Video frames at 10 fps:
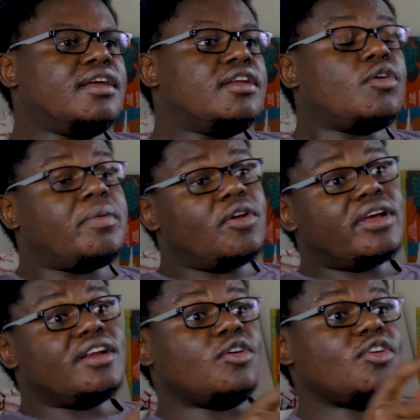At it, no, but look
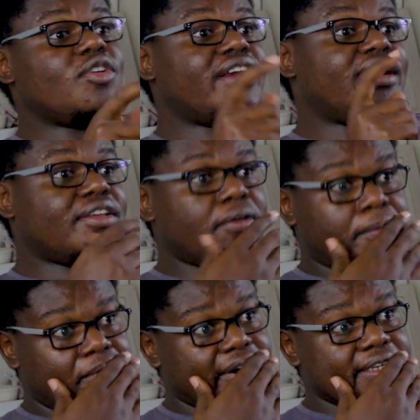at it. Look at it like
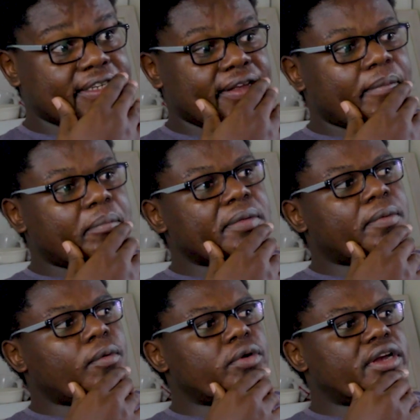you, right? Mm.
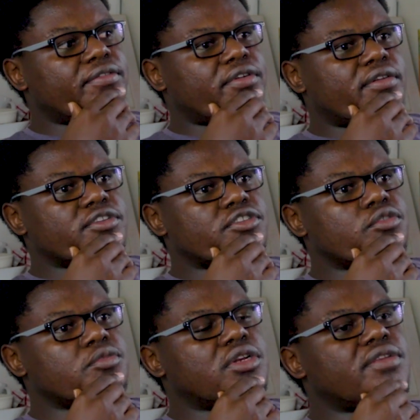People would never have
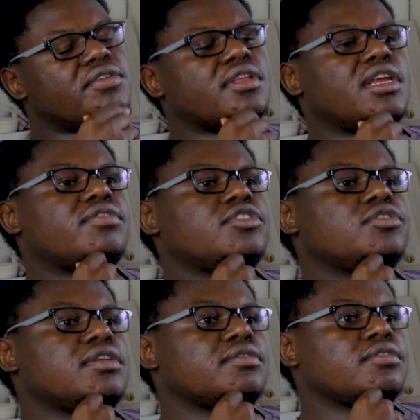assumed you're living the life that you
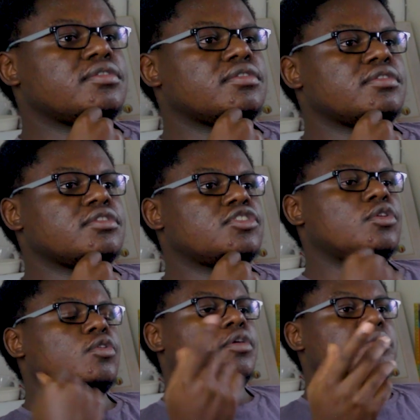live.
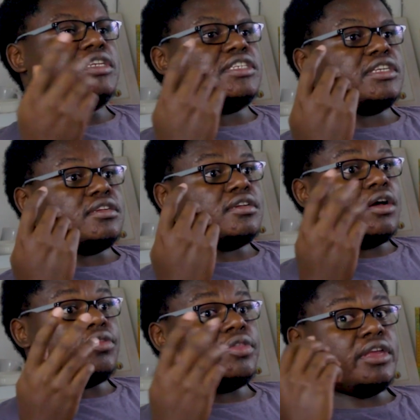So comedian
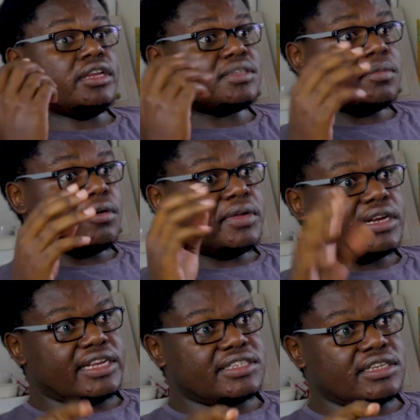out there in Zimbabwe,
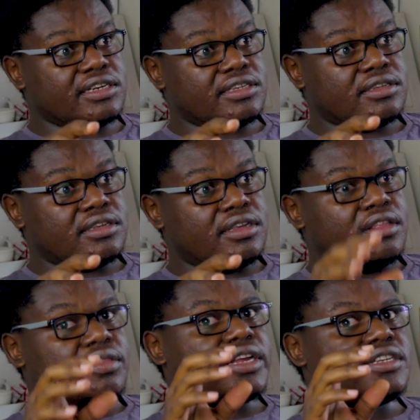classically,
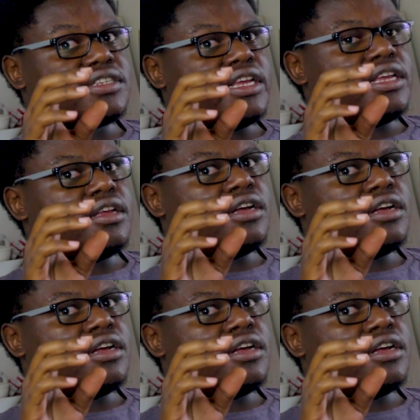that is a